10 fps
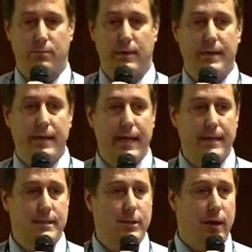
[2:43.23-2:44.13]
Well, in the
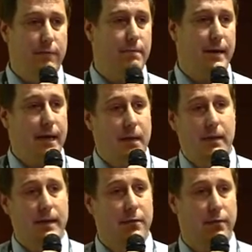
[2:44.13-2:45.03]
end, you have
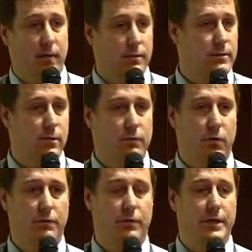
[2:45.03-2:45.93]
many thousands of
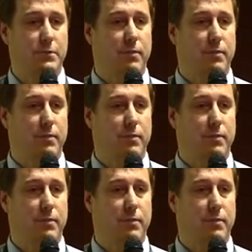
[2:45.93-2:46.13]
configuration